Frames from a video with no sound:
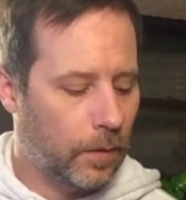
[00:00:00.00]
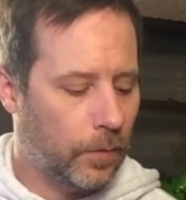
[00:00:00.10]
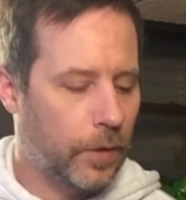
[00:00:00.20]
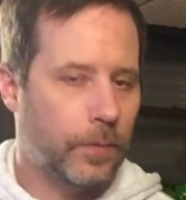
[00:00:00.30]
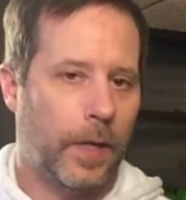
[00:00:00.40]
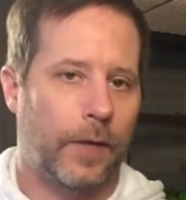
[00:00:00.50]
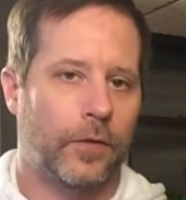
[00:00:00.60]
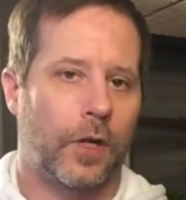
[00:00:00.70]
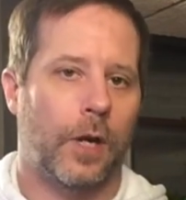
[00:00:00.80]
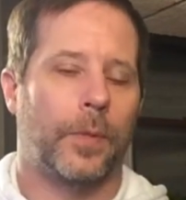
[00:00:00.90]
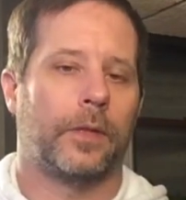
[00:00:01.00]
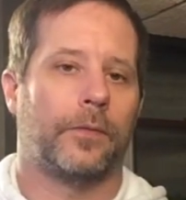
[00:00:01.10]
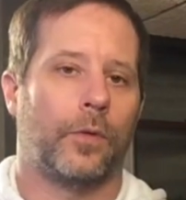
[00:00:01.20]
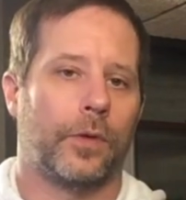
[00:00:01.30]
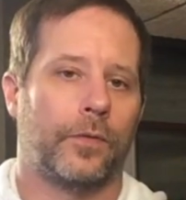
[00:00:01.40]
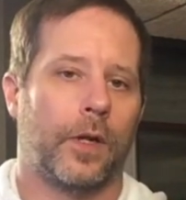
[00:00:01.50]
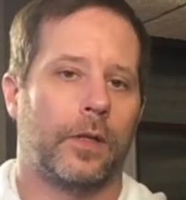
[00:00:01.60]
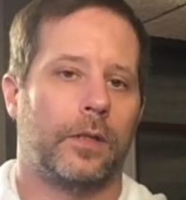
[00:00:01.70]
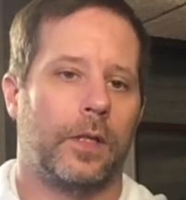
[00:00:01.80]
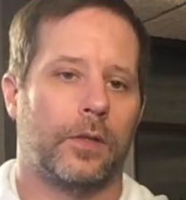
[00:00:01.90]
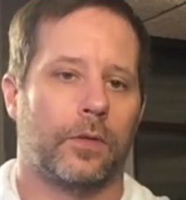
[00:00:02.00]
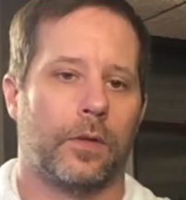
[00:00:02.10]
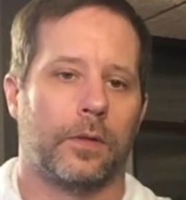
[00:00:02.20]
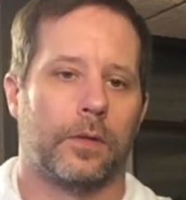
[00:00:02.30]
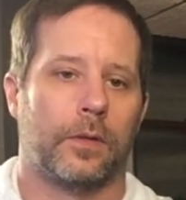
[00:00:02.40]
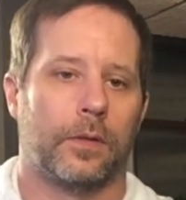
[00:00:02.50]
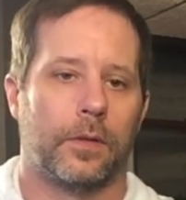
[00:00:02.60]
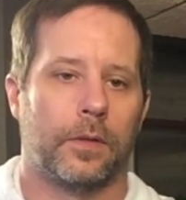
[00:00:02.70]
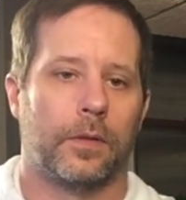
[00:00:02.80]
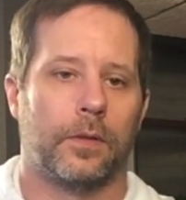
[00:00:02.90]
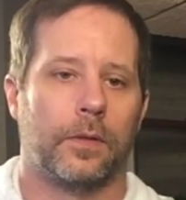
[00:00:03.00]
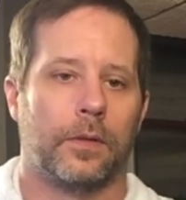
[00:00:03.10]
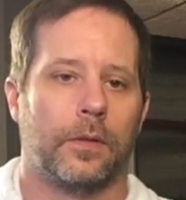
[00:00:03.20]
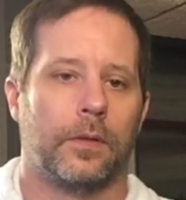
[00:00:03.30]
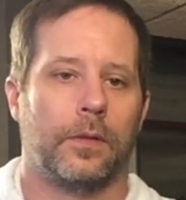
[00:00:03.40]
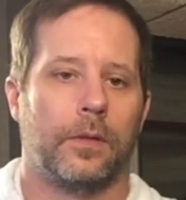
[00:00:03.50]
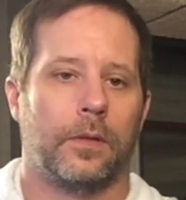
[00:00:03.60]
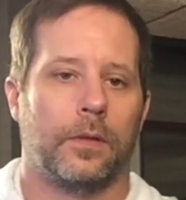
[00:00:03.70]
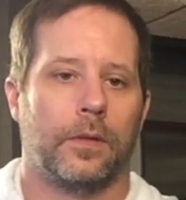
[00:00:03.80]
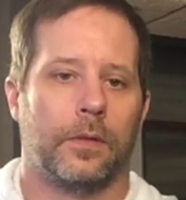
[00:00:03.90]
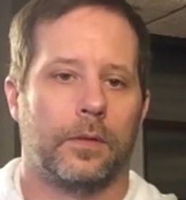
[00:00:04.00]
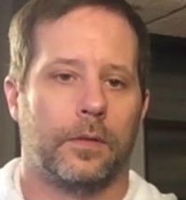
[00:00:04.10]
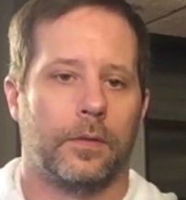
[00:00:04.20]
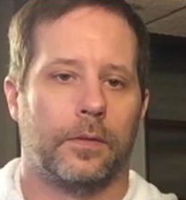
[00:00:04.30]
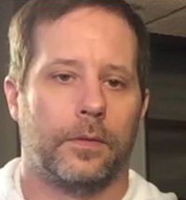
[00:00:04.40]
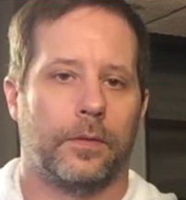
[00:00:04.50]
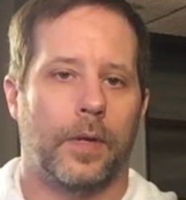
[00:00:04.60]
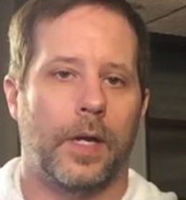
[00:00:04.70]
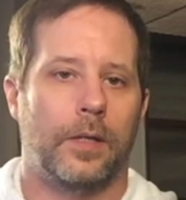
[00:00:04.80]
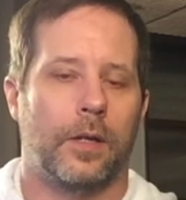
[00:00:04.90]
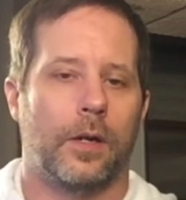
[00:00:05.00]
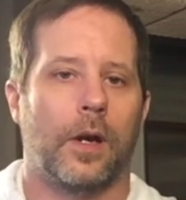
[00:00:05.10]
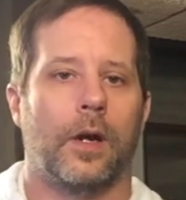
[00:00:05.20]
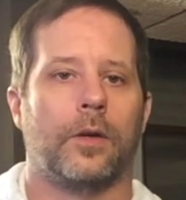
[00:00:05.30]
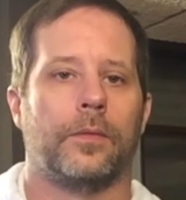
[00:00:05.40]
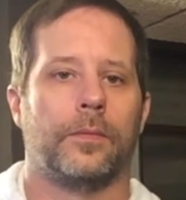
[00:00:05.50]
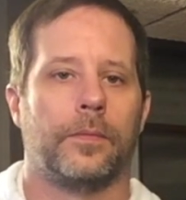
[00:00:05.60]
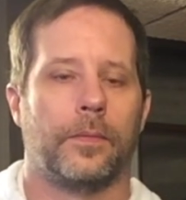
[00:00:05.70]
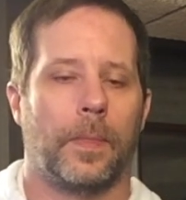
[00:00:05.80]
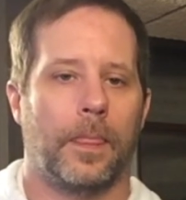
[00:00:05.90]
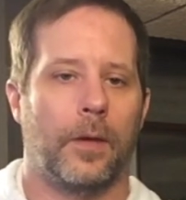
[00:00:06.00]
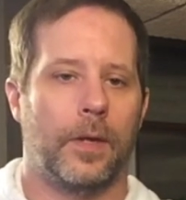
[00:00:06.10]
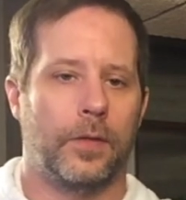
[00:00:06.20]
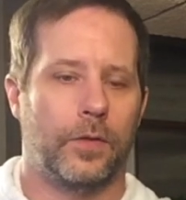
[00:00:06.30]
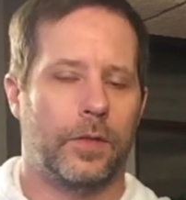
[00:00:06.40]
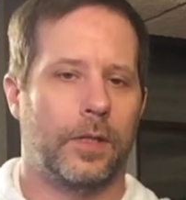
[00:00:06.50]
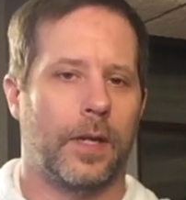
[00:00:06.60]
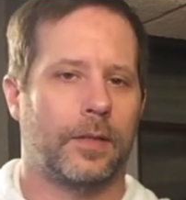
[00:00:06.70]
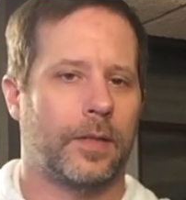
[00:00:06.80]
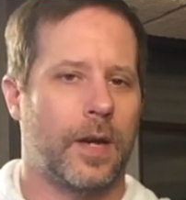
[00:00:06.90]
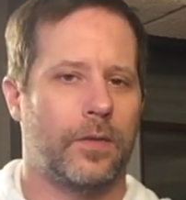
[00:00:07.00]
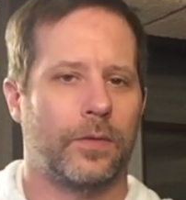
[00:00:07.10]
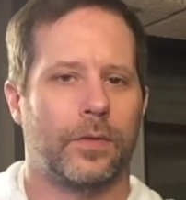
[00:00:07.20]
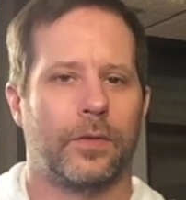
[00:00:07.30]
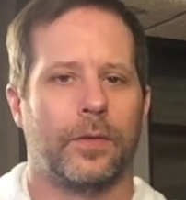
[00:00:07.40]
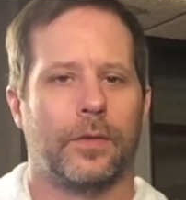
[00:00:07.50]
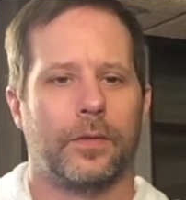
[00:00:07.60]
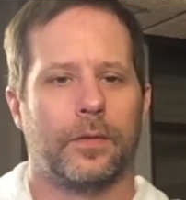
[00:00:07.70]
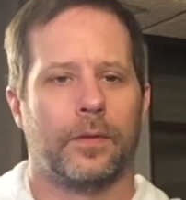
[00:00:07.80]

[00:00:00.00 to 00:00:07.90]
here's my F sharp at the 4th fret of the D string. Right, and you hear how interesting that sounds? Okay.